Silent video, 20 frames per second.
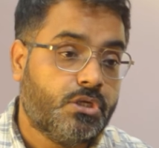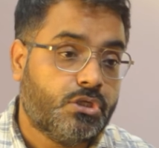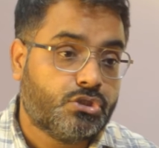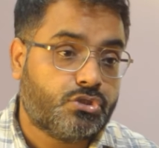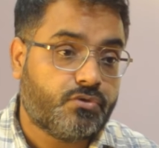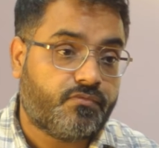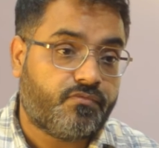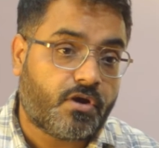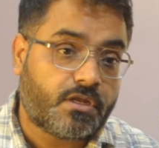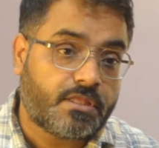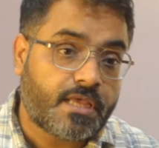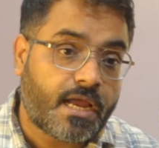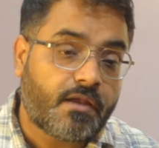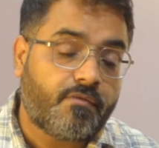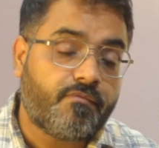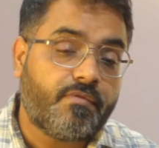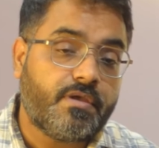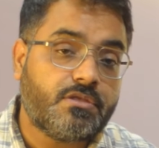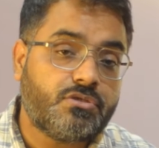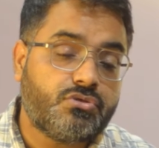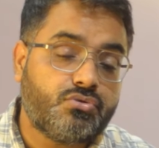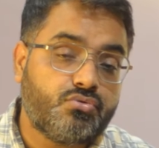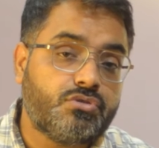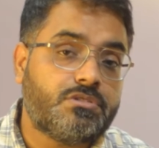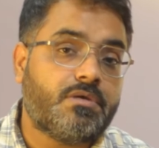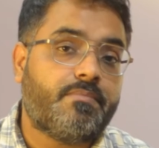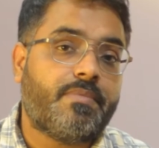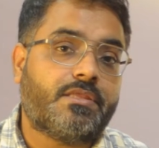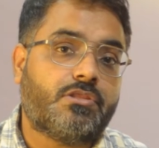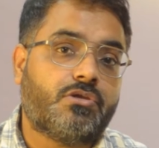So for that we choose
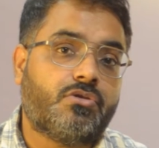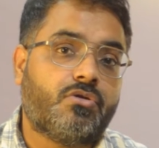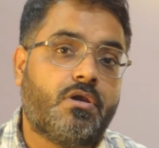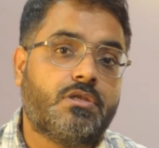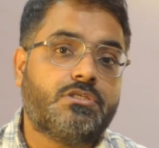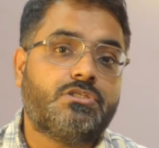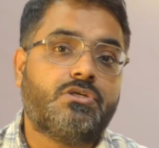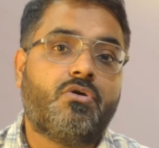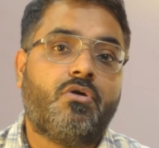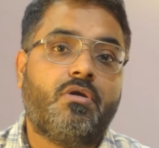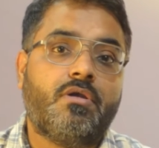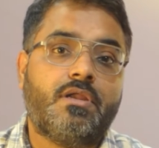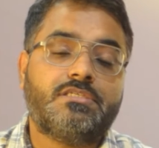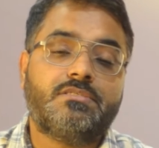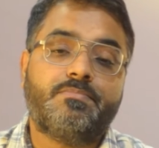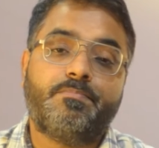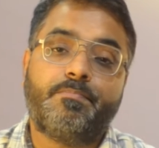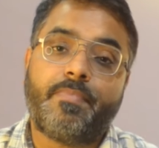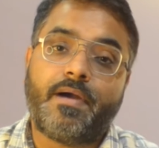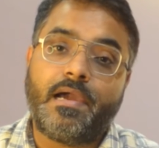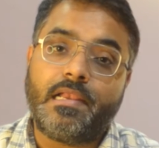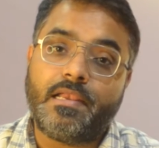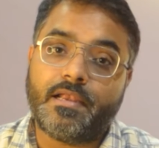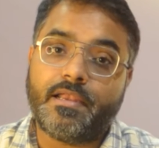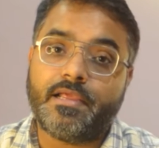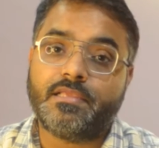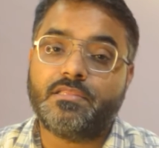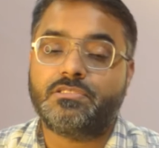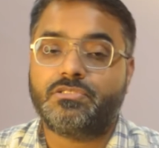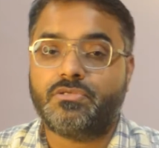a methodology called as
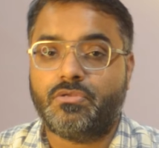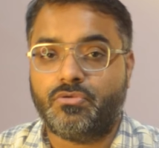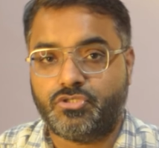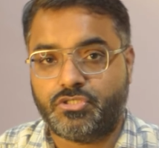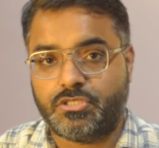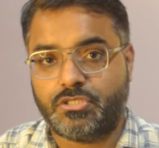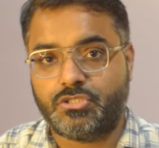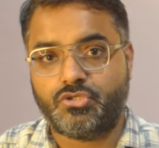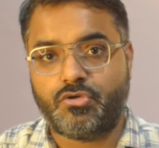piloting the solution.